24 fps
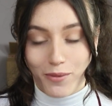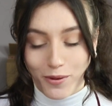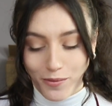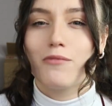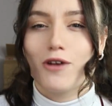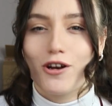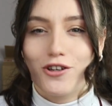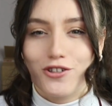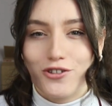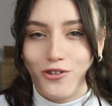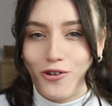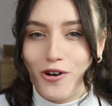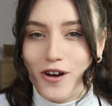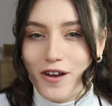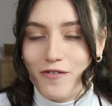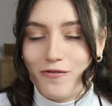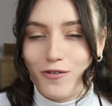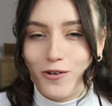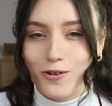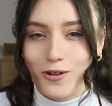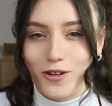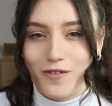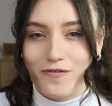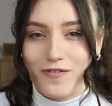I'm not sure if
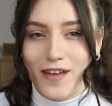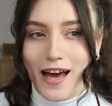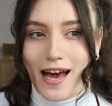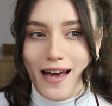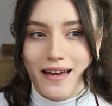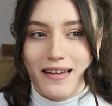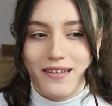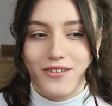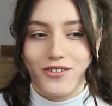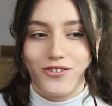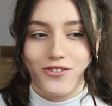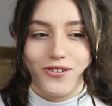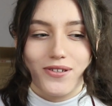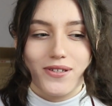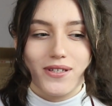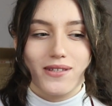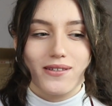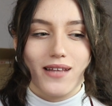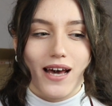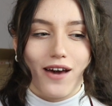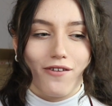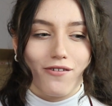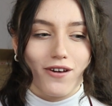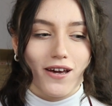all of that is
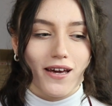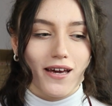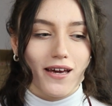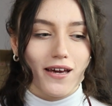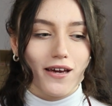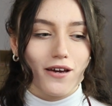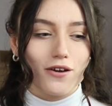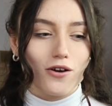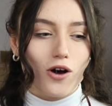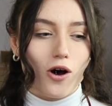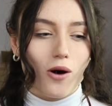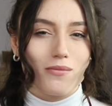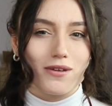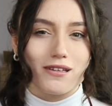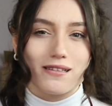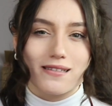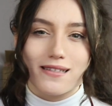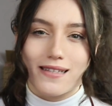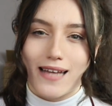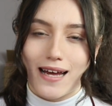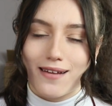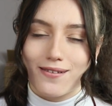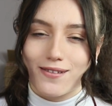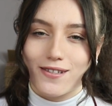just very common
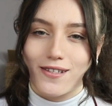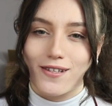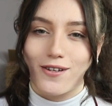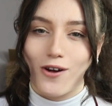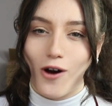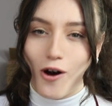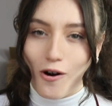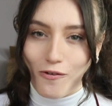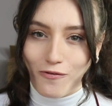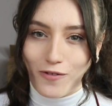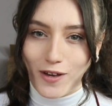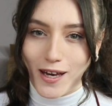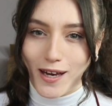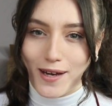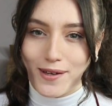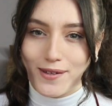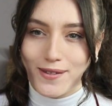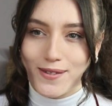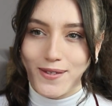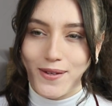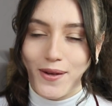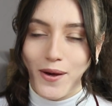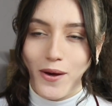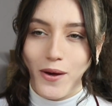sense and
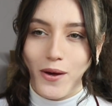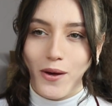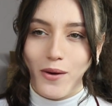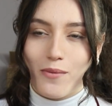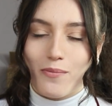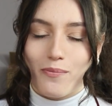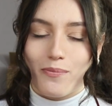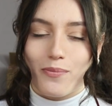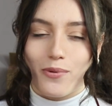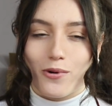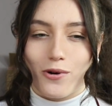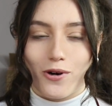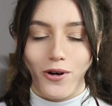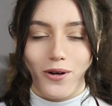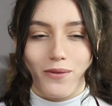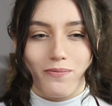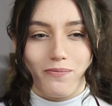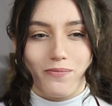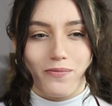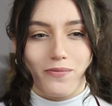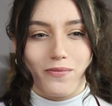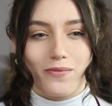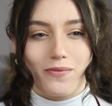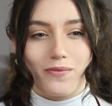obvious,
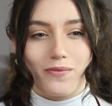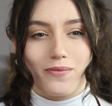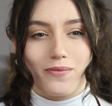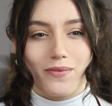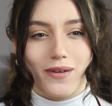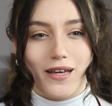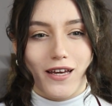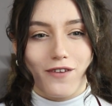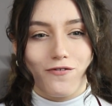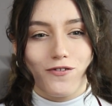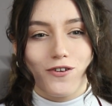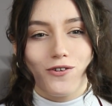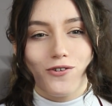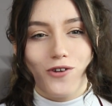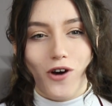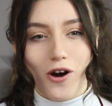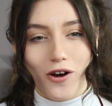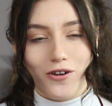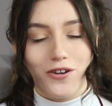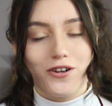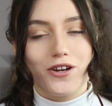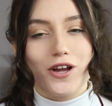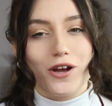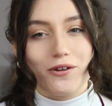but if you're
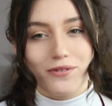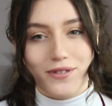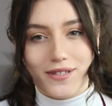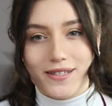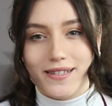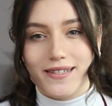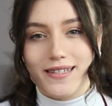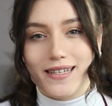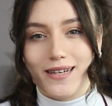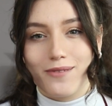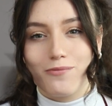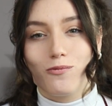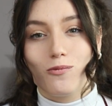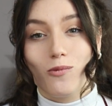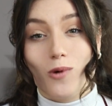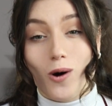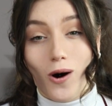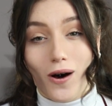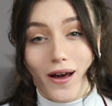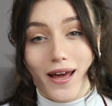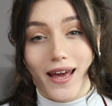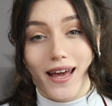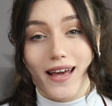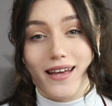not noticing
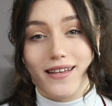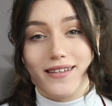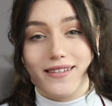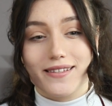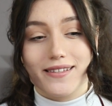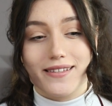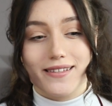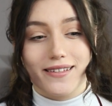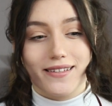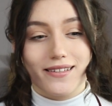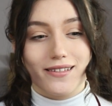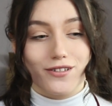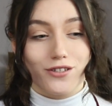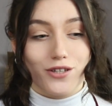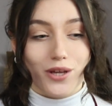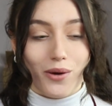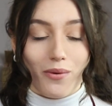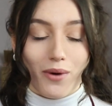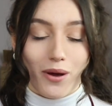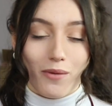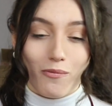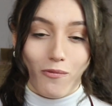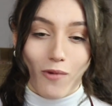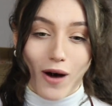what is
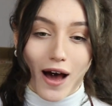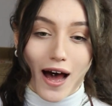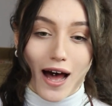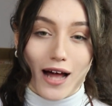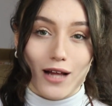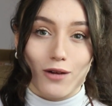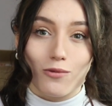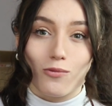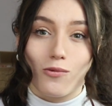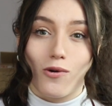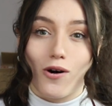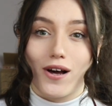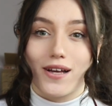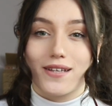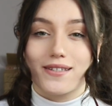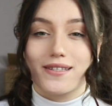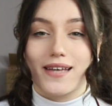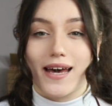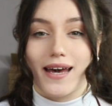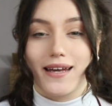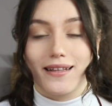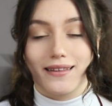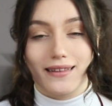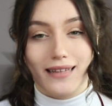doing well, what is
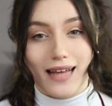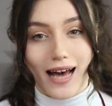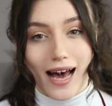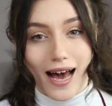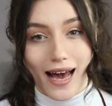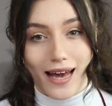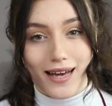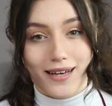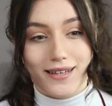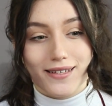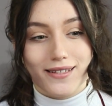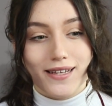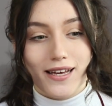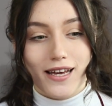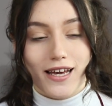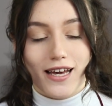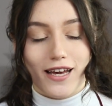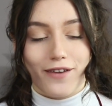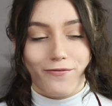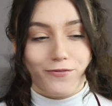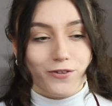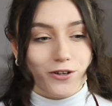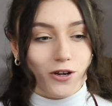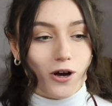getting likes,
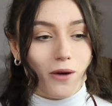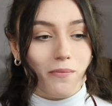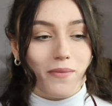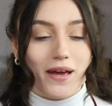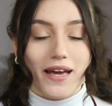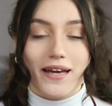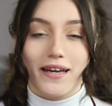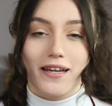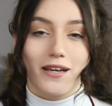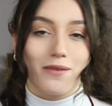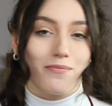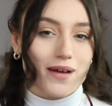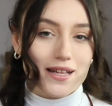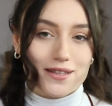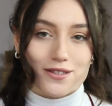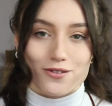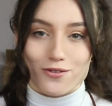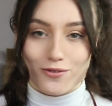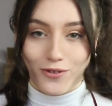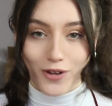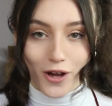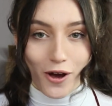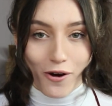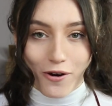if you're not making a
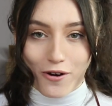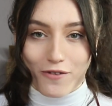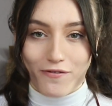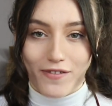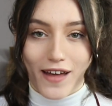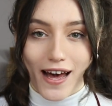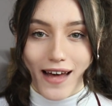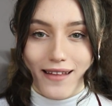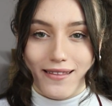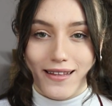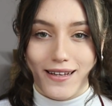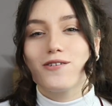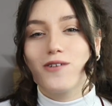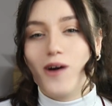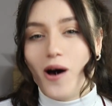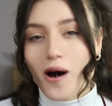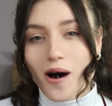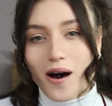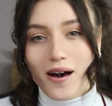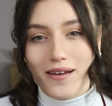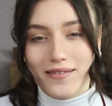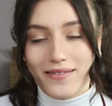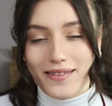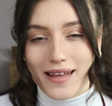mental note of that, you
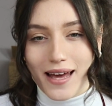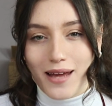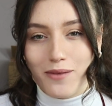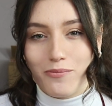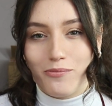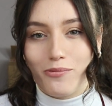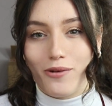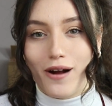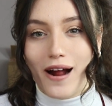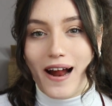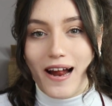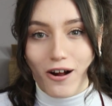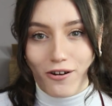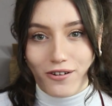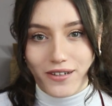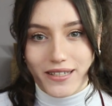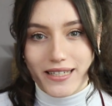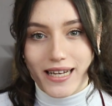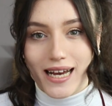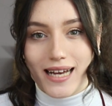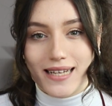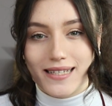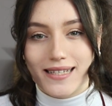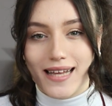can't then
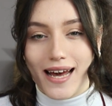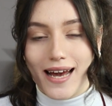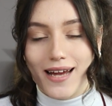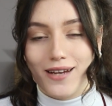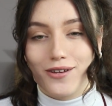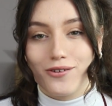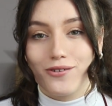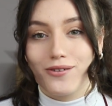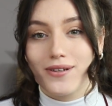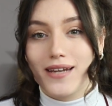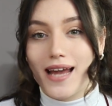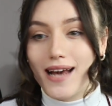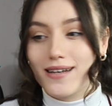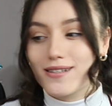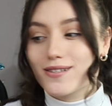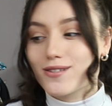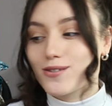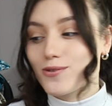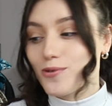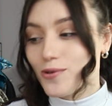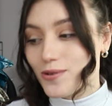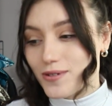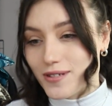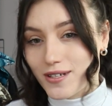prioritize that in your
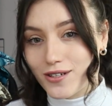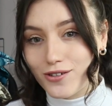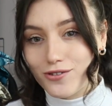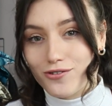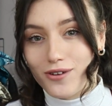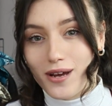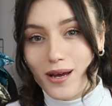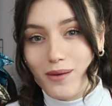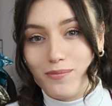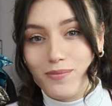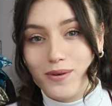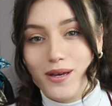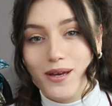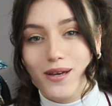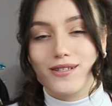next sourcing trip.